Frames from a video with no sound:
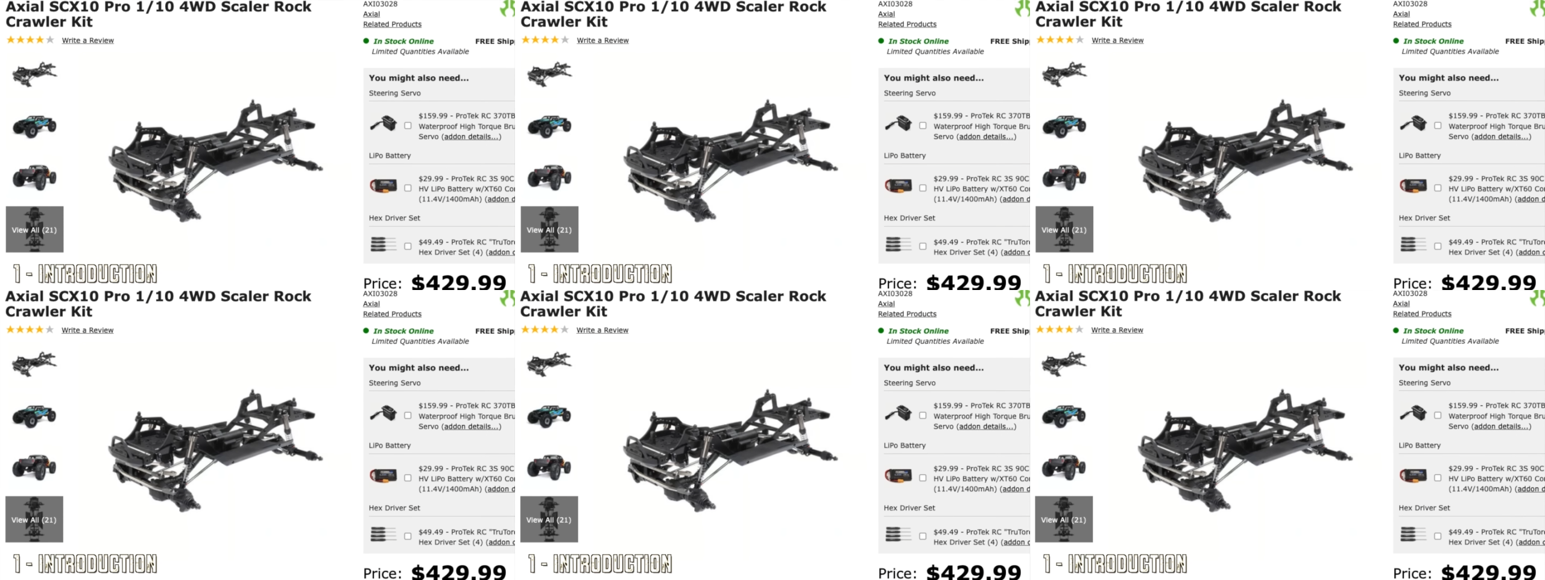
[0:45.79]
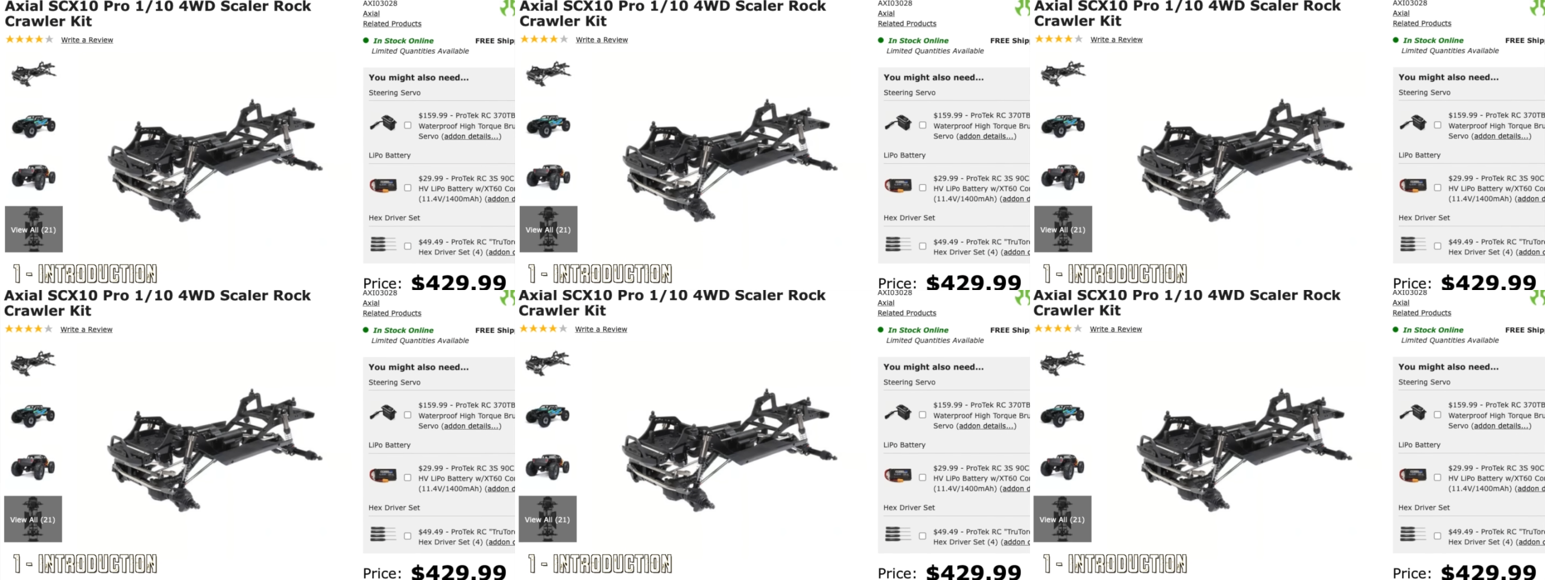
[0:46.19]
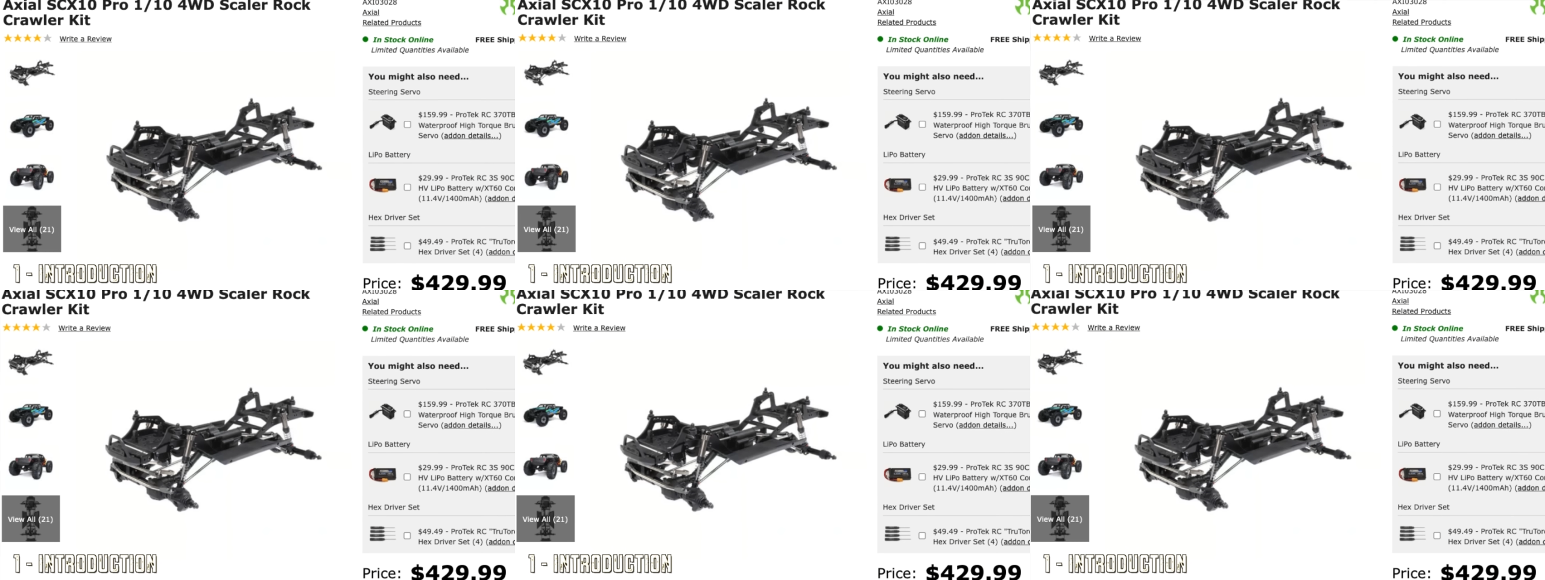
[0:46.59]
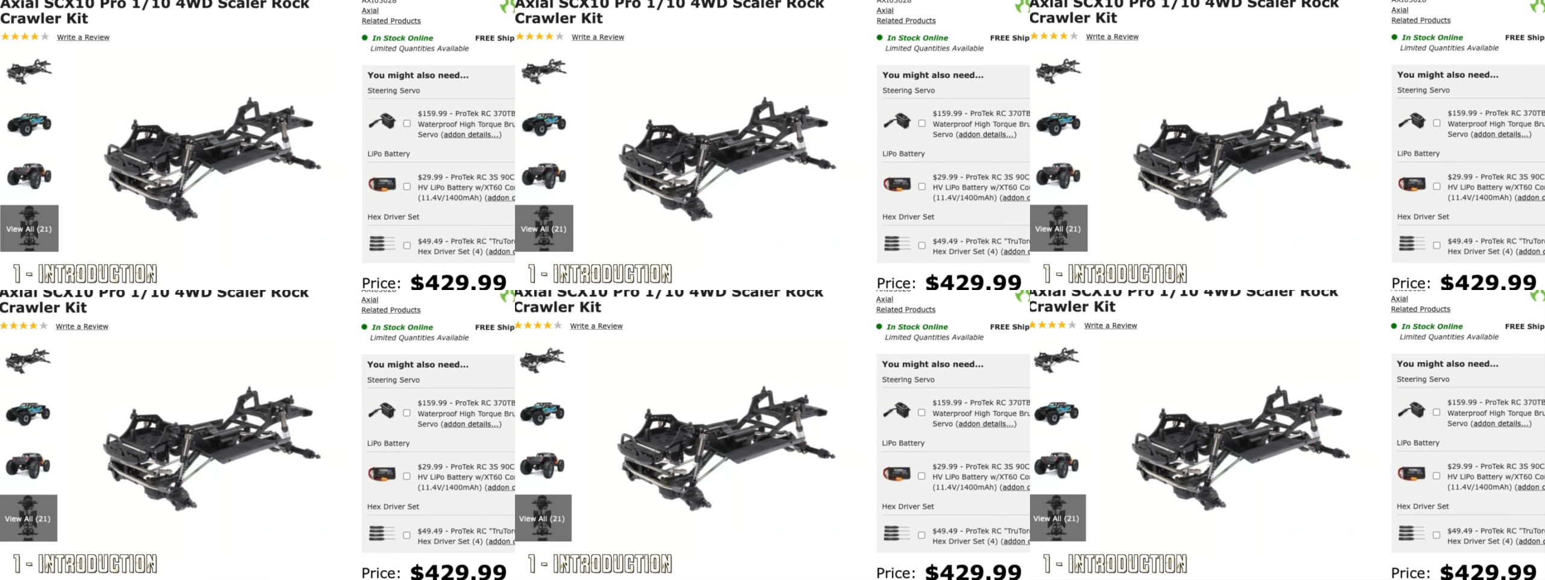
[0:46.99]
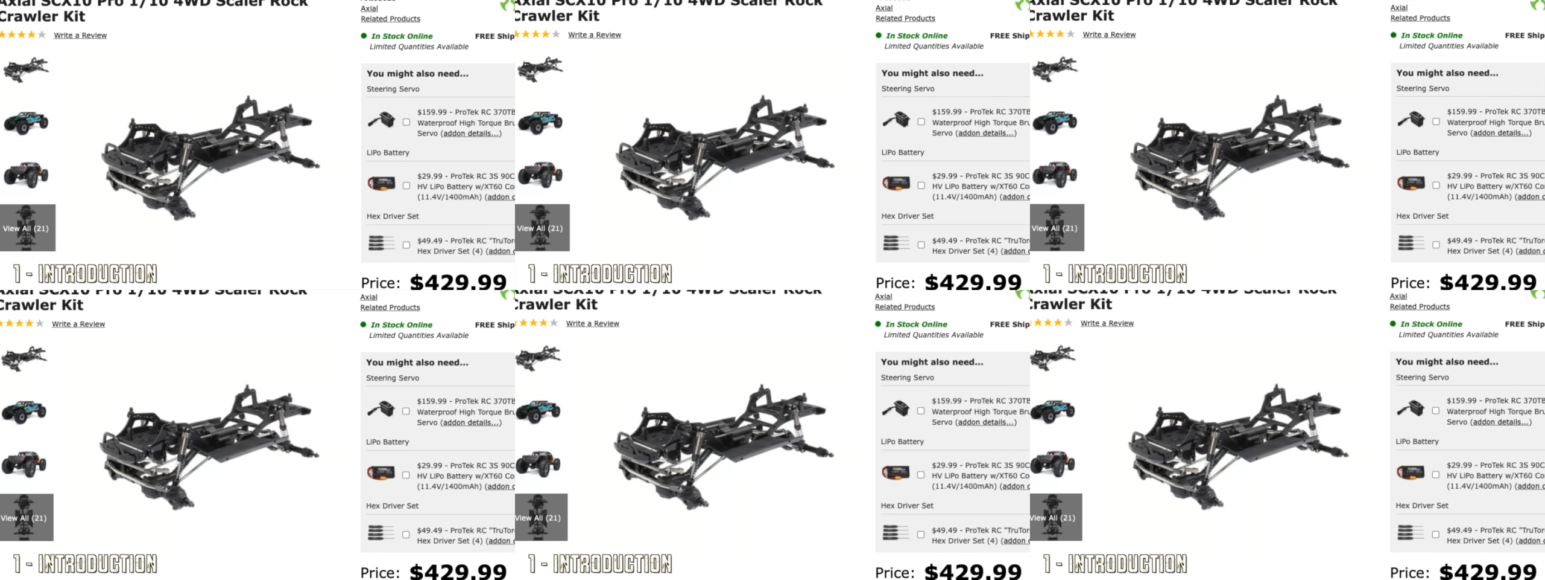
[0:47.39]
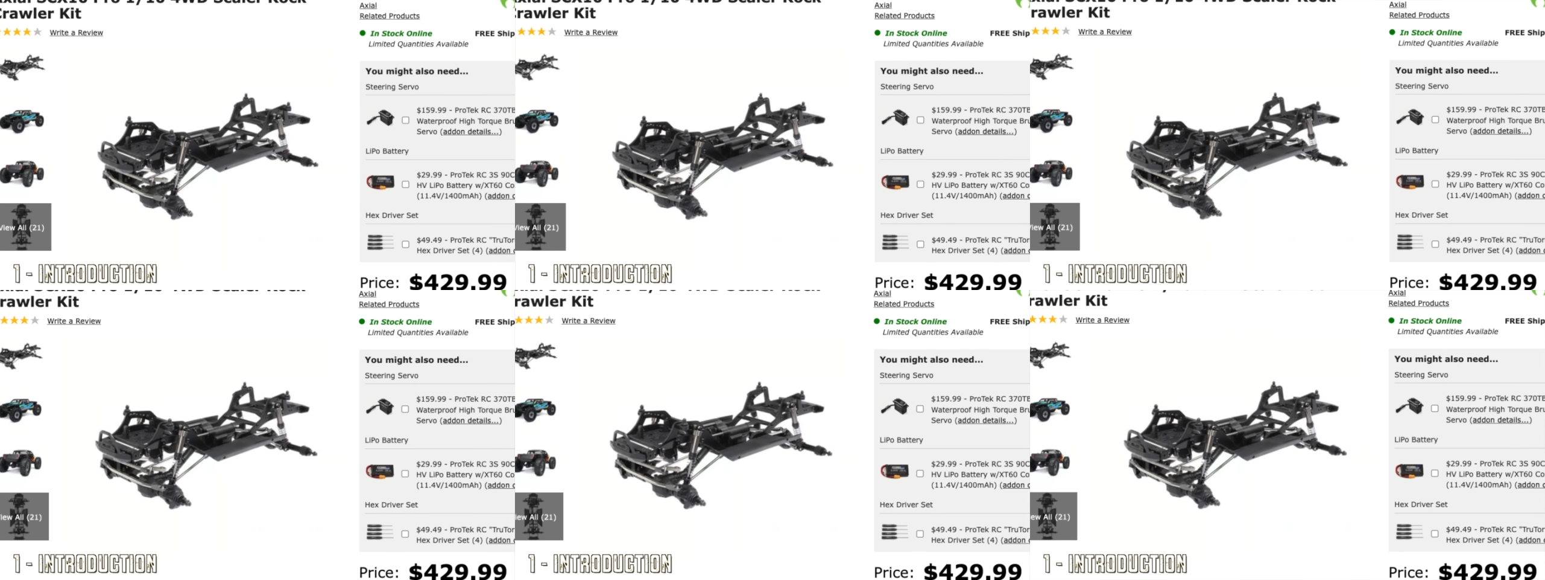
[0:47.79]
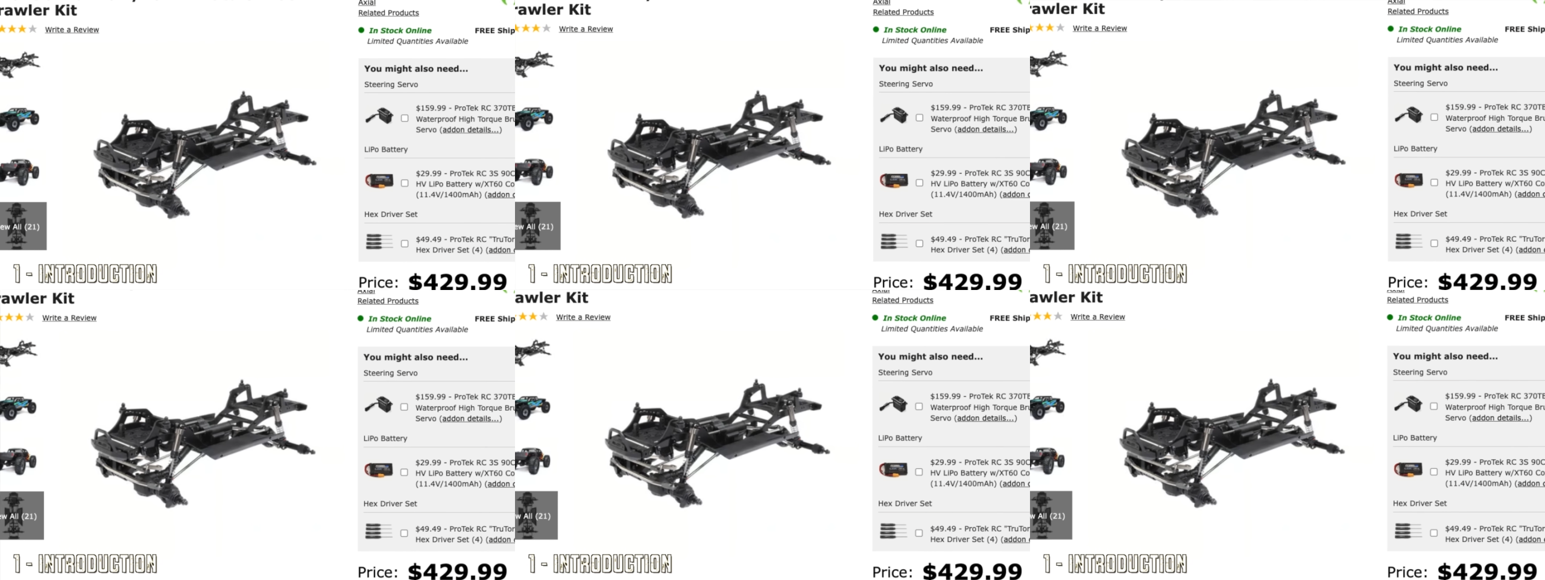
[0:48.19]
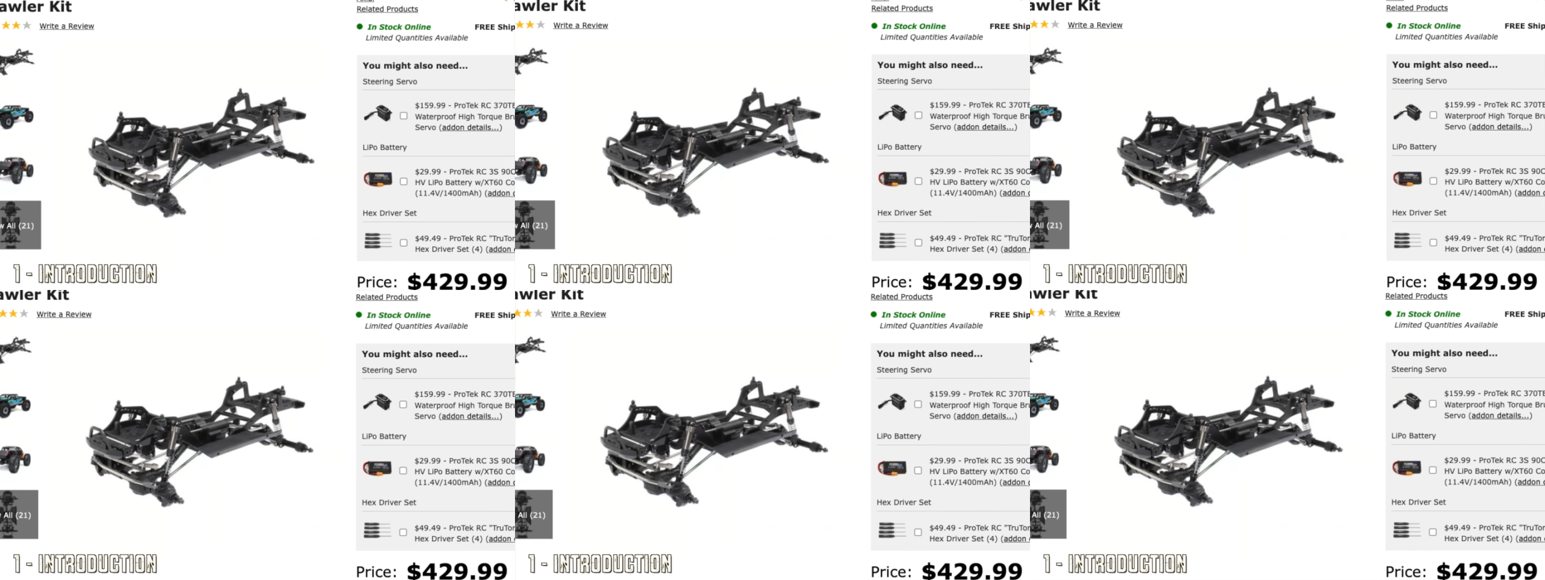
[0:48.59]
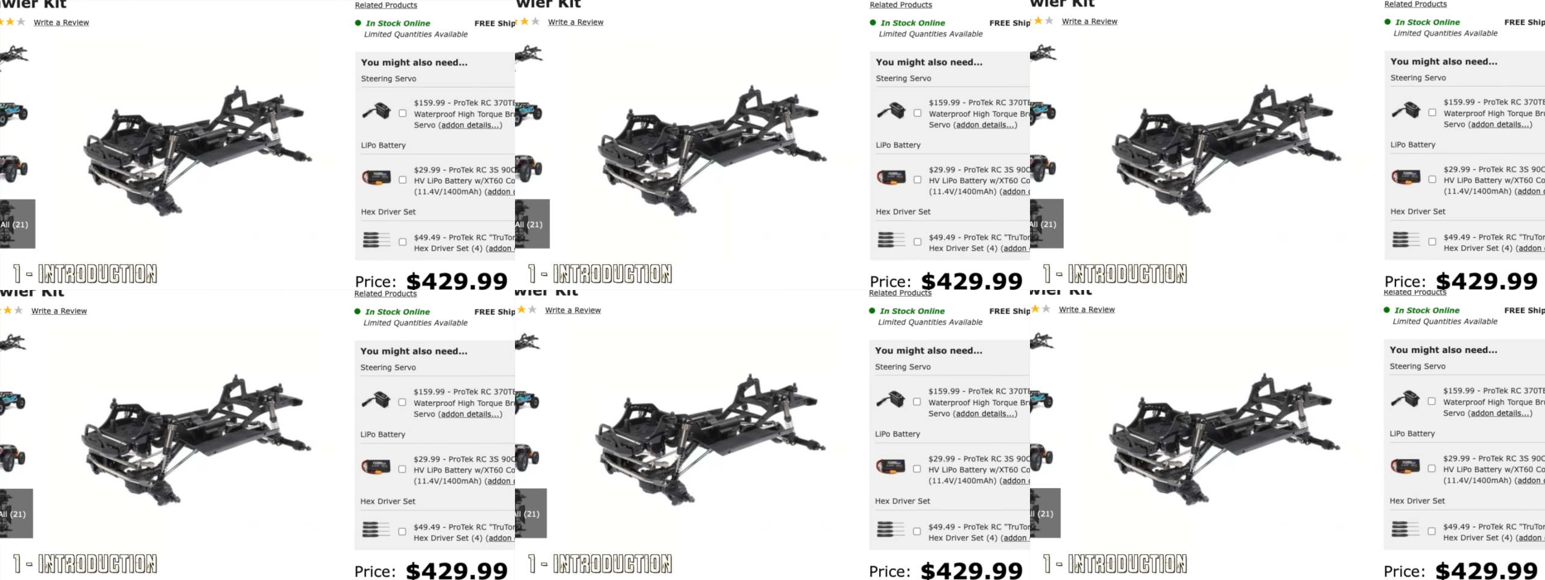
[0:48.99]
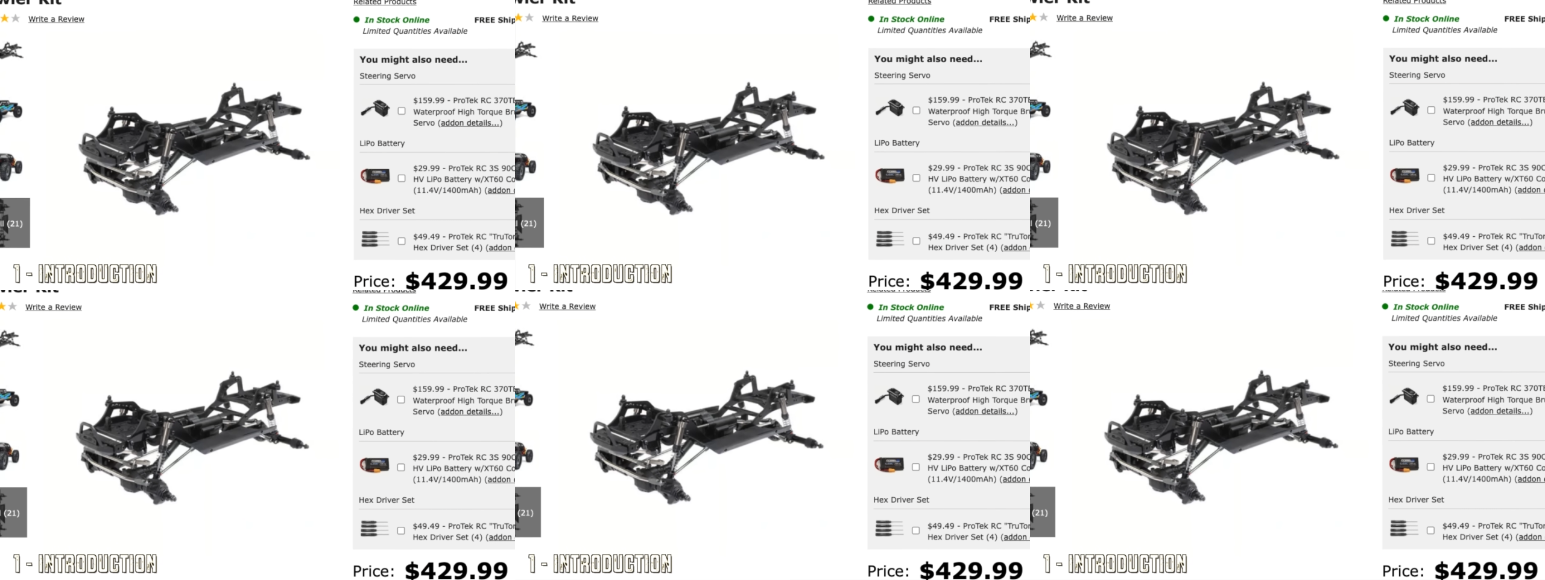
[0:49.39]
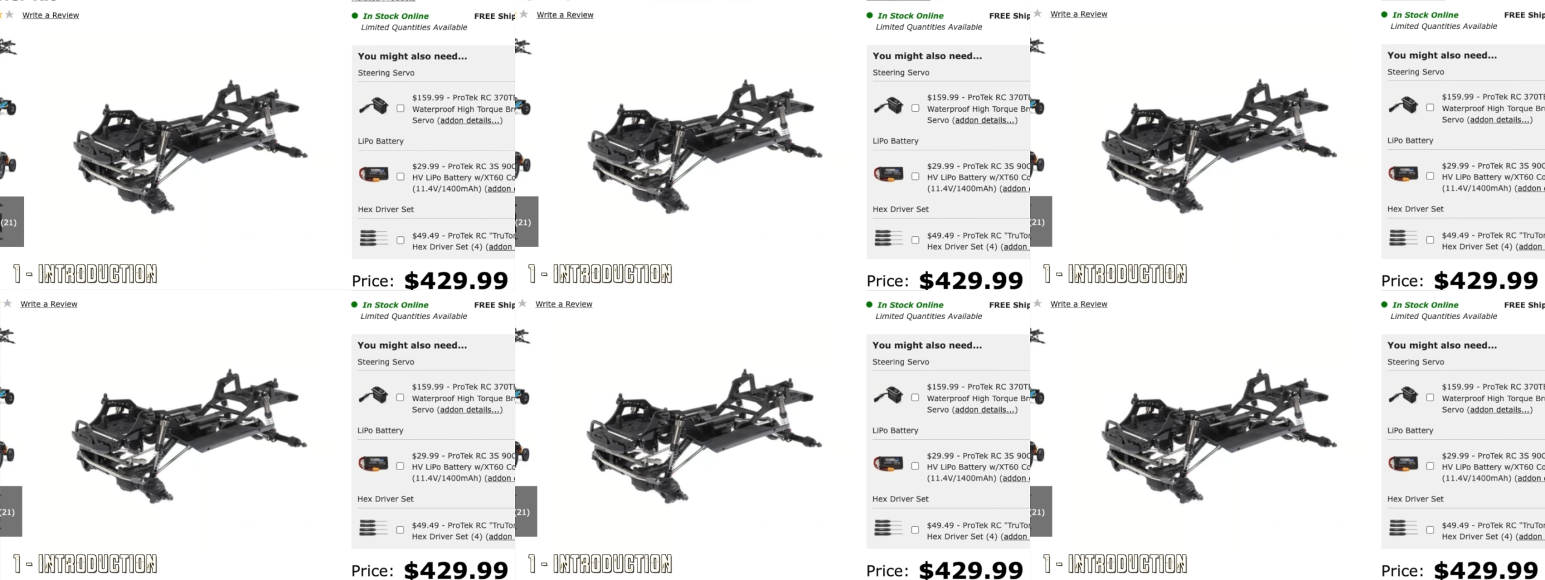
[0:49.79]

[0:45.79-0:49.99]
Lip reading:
[unreadable: no face in view]